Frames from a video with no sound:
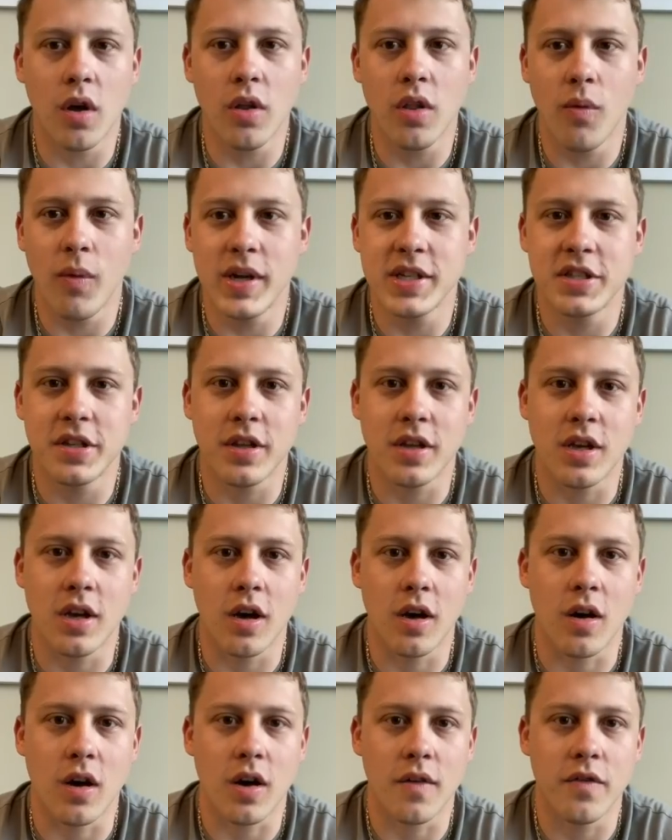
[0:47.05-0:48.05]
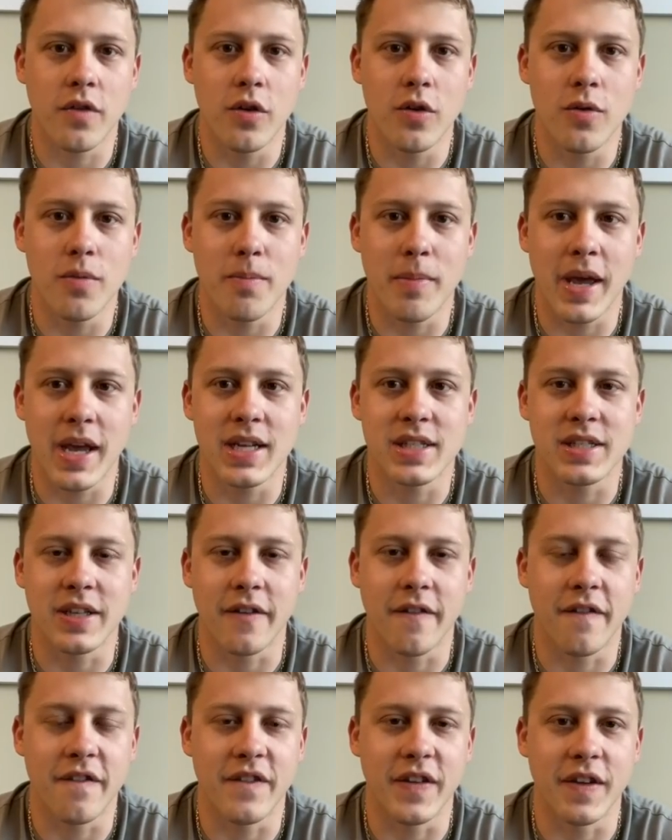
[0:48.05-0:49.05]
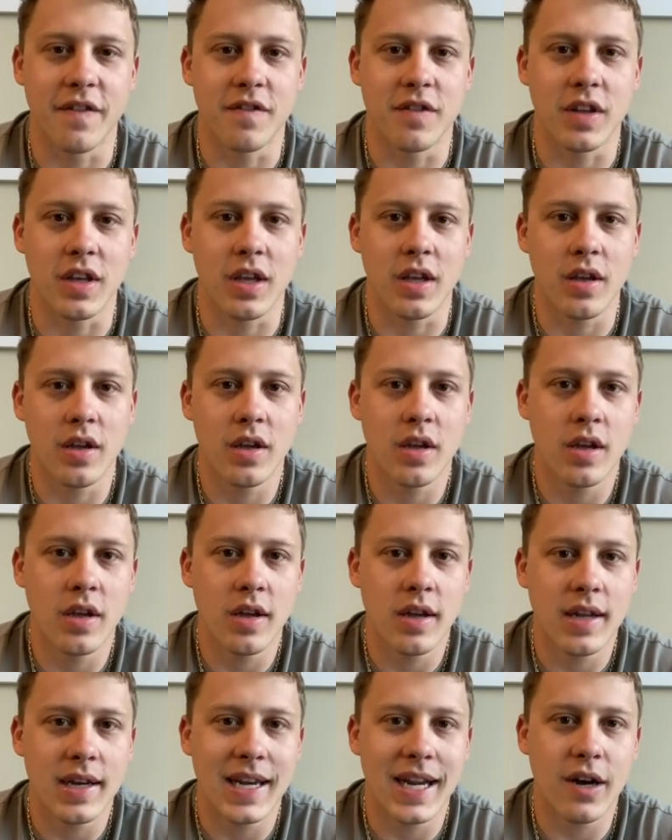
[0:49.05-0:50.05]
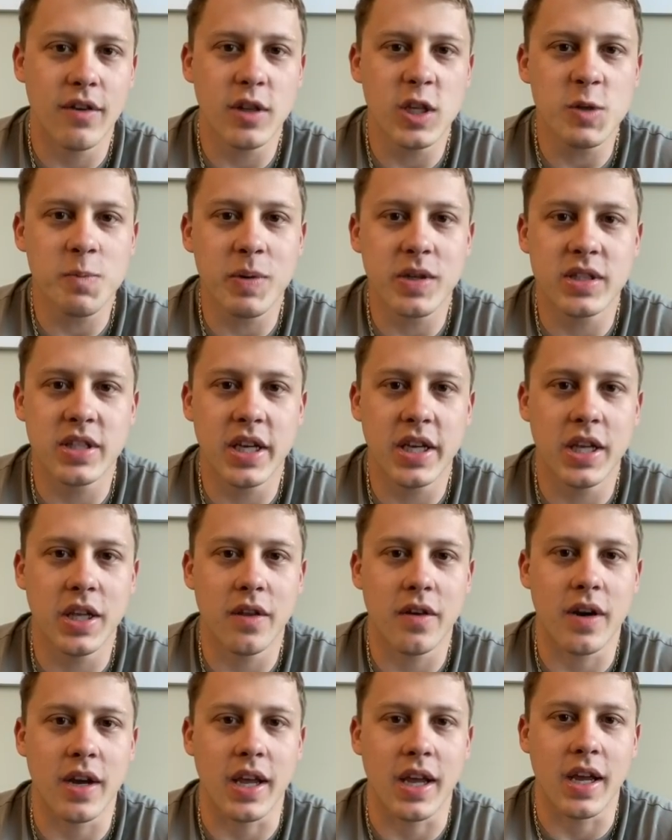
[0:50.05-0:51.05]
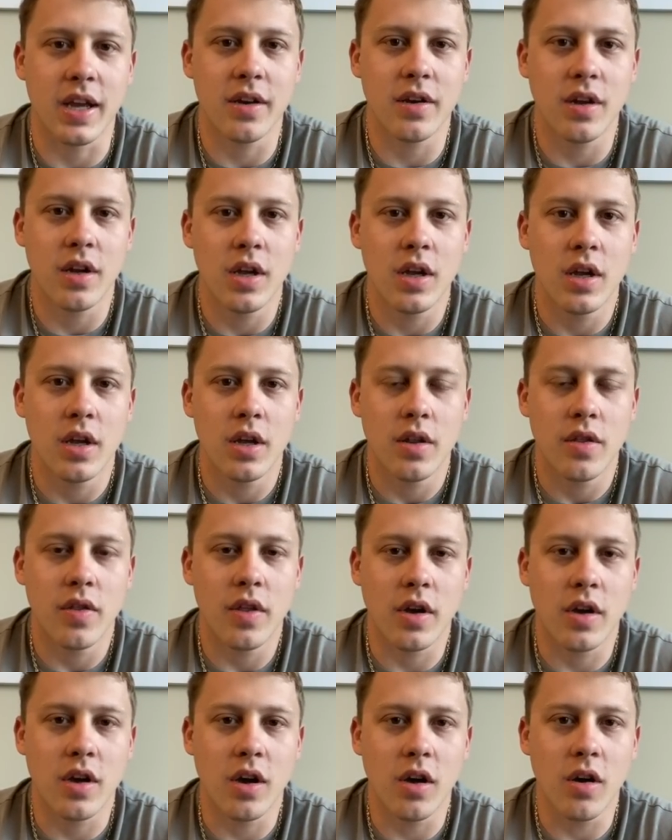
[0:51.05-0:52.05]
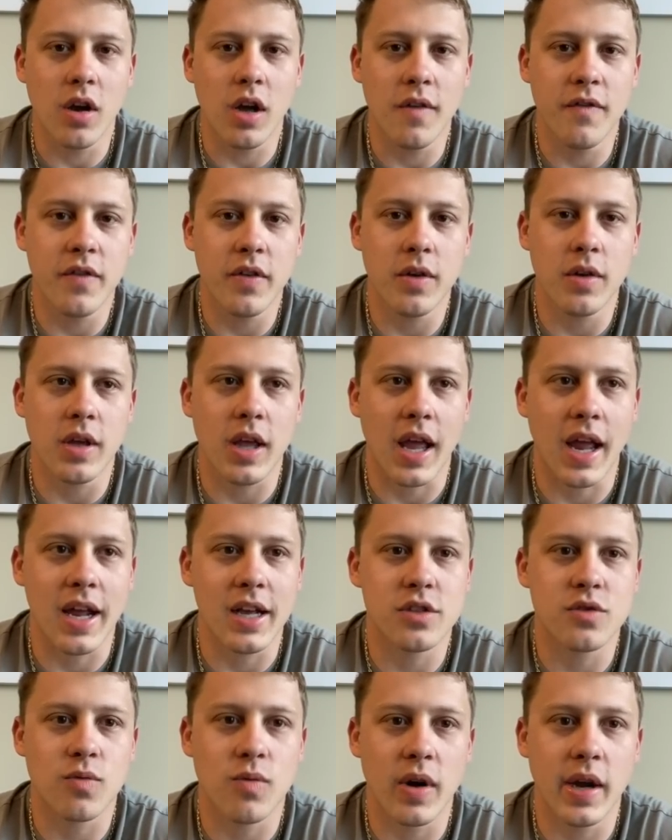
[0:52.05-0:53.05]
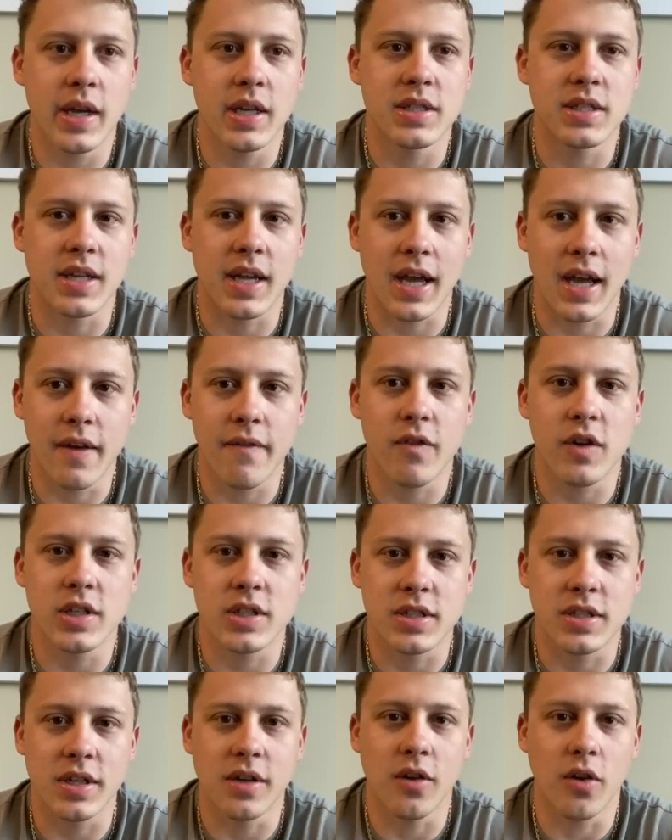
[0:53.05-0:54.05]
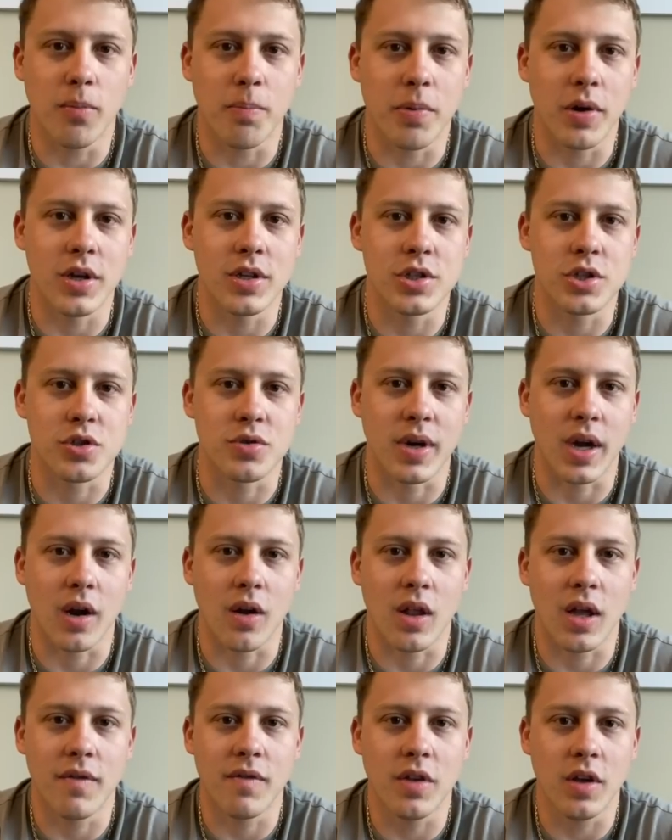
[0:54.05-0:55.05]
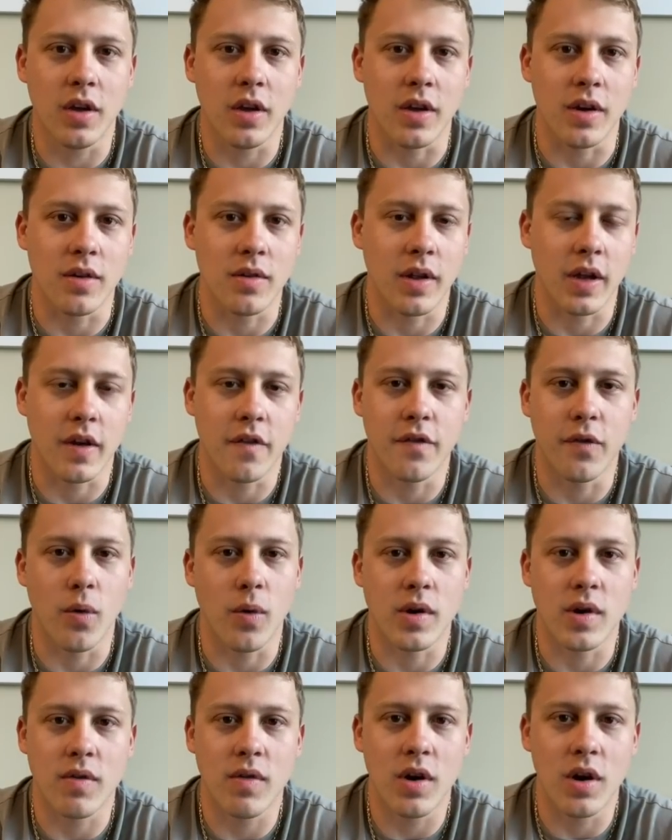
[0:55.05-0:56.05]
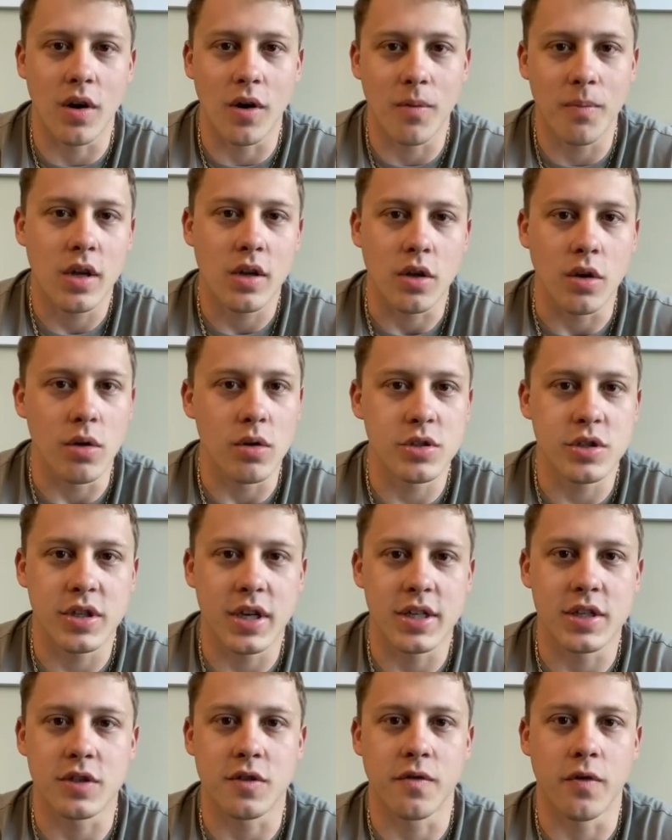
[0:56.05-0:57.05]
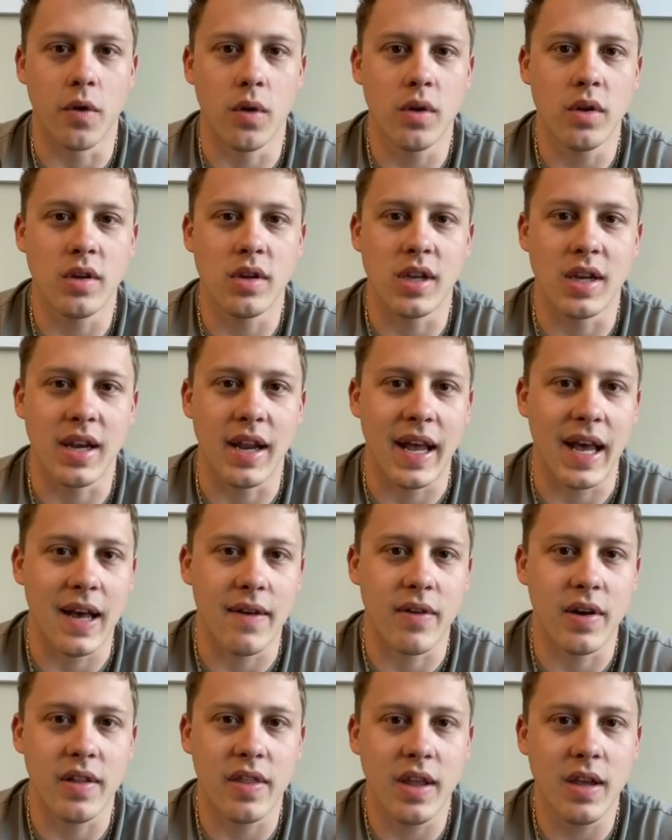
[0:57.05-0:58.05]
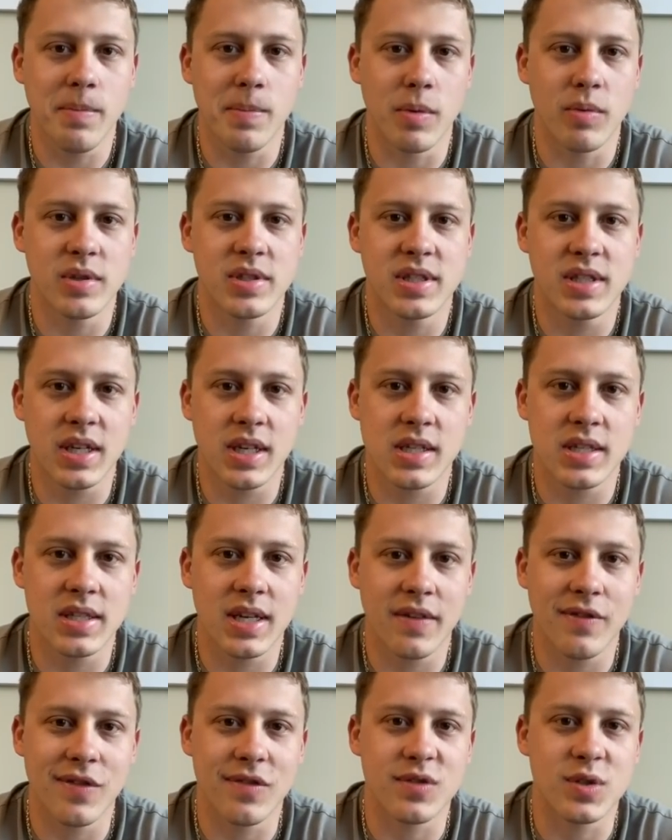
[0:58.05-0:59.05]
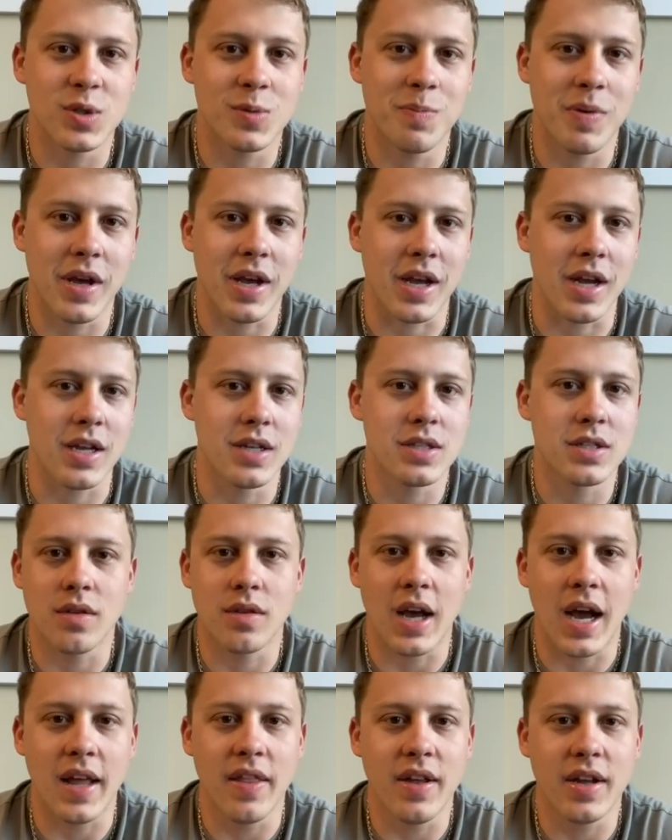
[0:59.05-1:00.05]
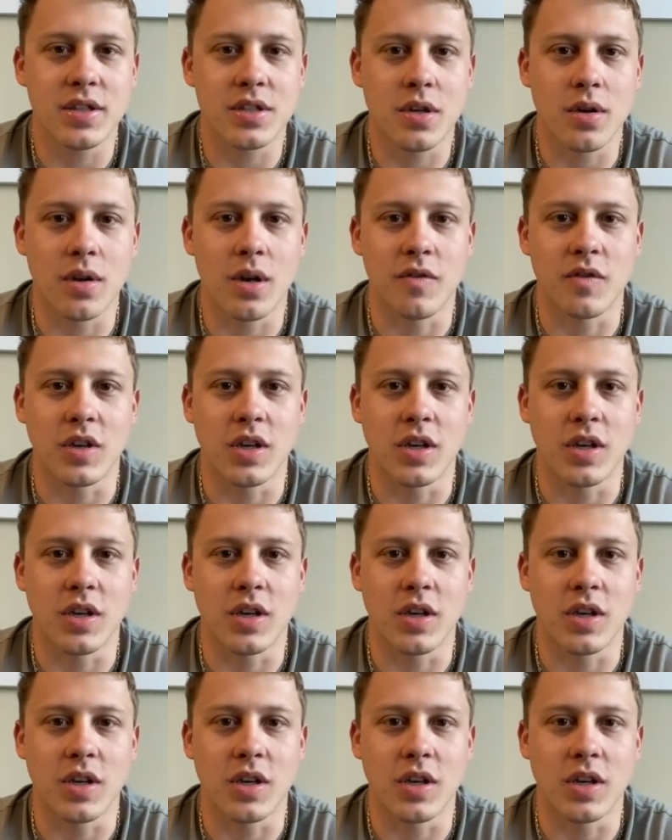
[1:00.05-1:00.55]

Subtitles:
the way to the cutoff, who makes it 50. Now in this particular hand, the cutoff has raised every single button straddle I've done, like 4 in a row. Usually I just folded, didn't have anything, but with 6-7 of spades, I think it's good enough to